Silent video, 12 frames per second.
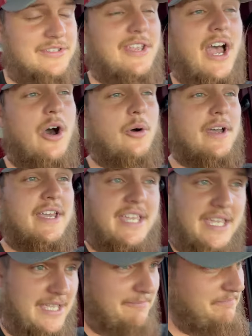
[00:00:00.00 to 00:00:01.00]
So,
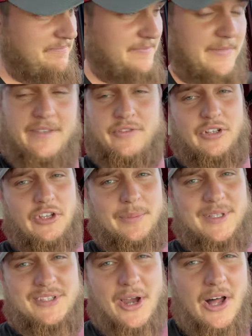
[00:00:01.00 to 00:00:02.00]
if you're a little
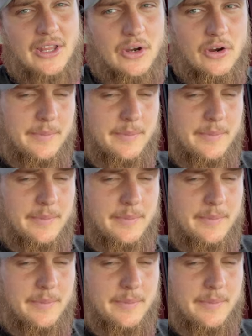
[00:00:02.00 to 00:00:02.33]
bit taller,